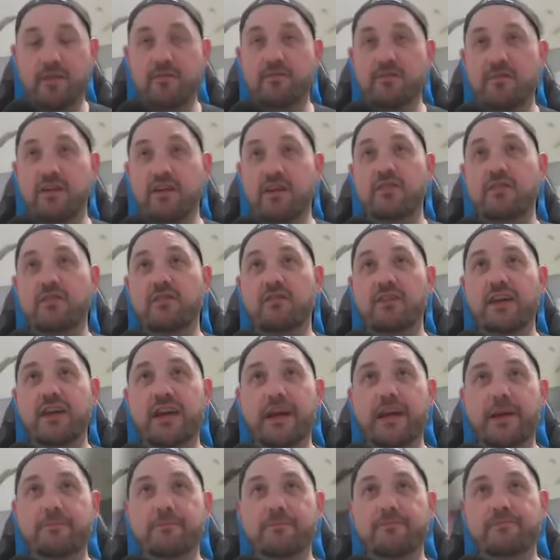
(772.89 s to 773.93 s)
Phyrexia
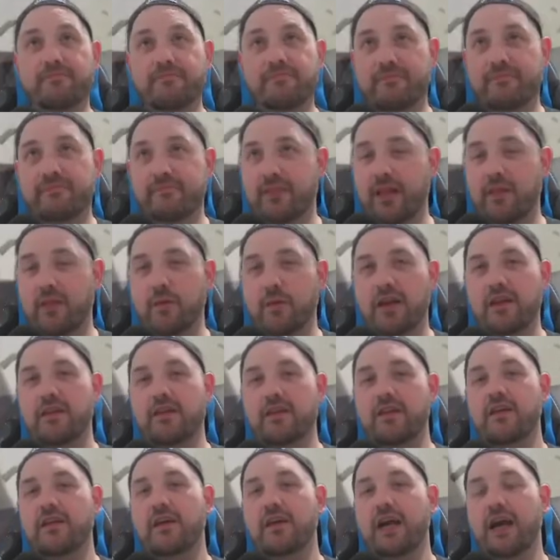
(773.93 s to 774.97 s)
Arena, another one,